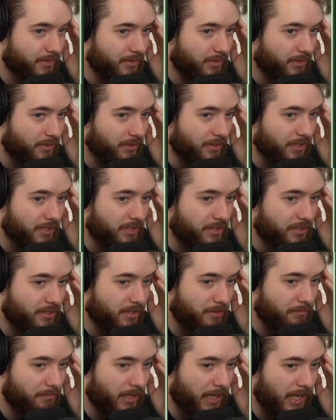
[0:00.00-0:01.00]
So this is
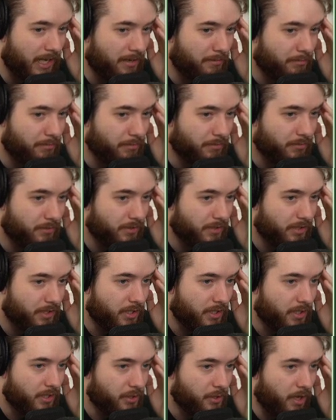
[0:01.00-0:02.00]
the map.
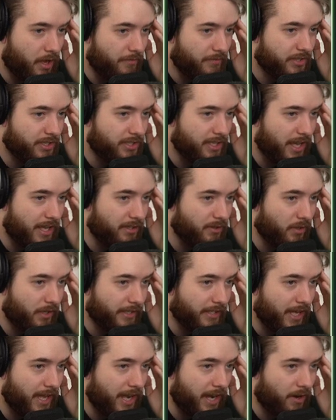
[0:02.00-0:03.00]
Do you have set,
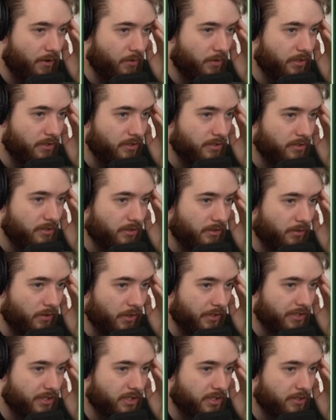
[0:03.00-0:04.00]
like, areas that are,
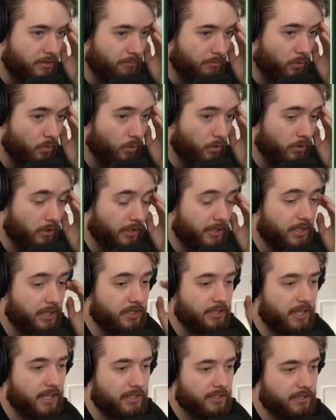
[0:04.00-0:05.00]
like, smaller
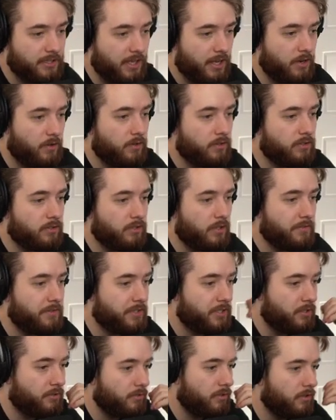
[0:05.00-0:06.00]
condensed areas? Like,
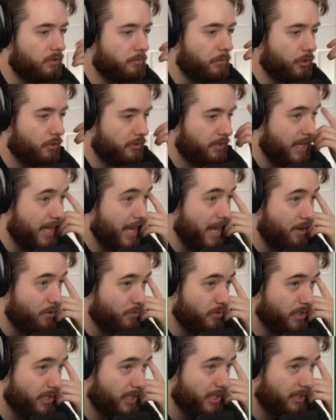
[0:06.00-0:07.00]
this is, oh my god,
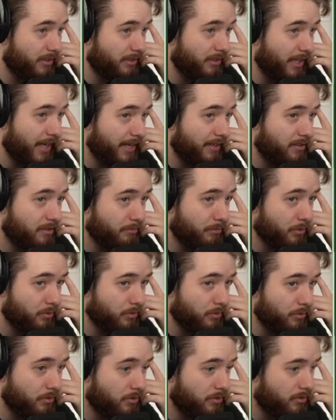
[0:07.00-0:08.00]
area
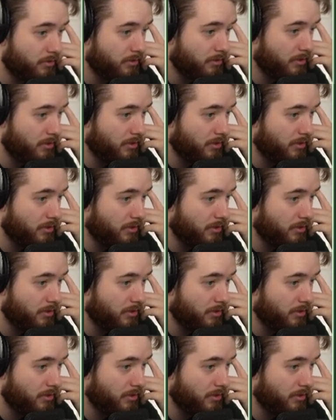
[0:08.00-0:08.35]
collectibles.